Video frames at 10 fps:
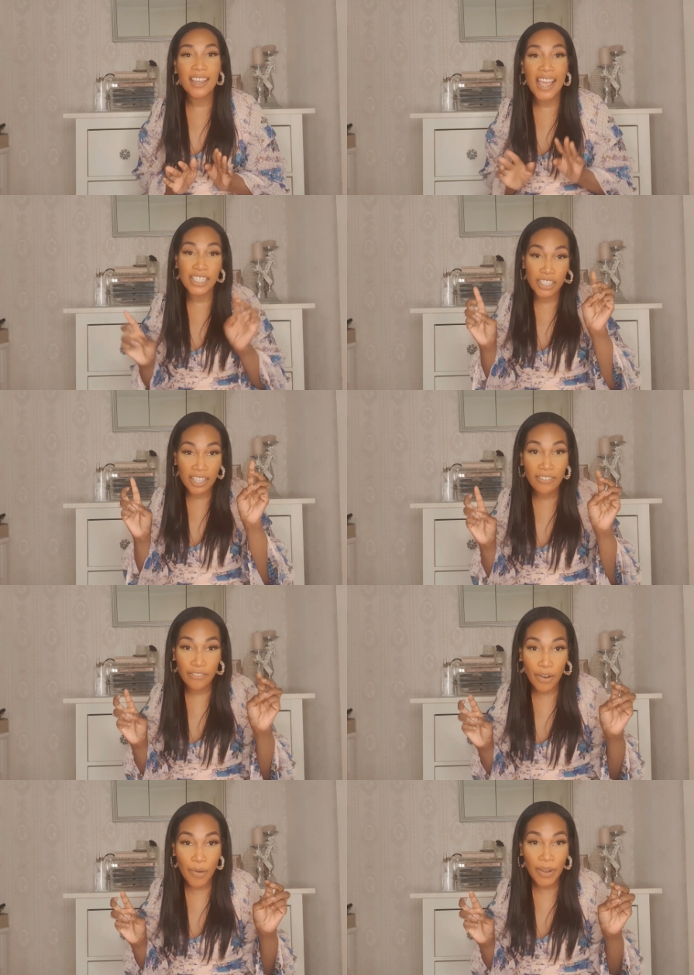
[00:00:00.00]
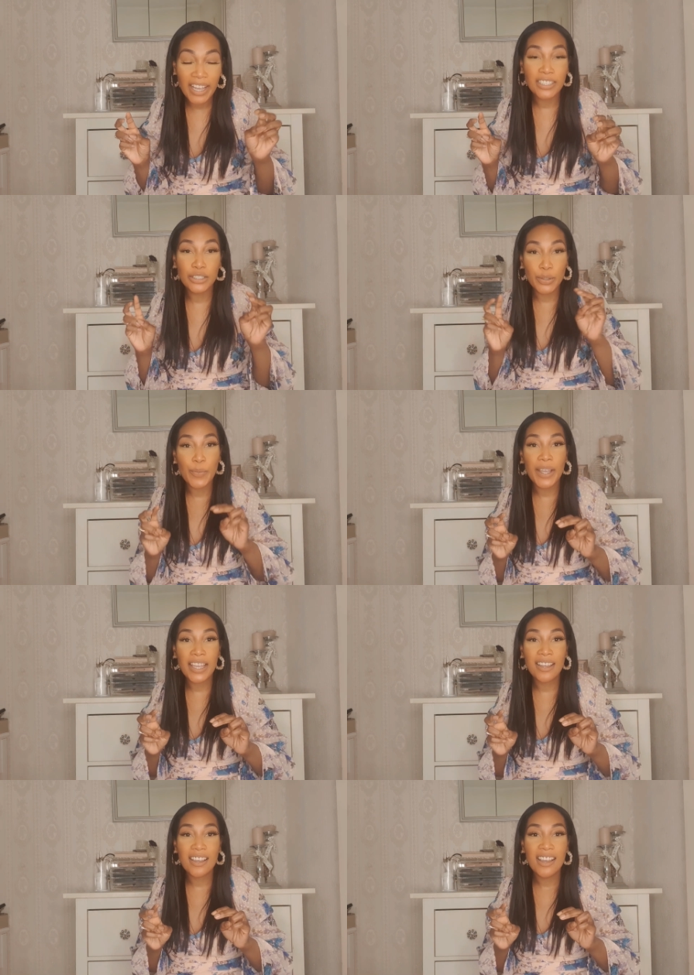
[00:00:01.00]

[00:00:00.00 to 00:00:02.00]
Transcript: actually involved and doing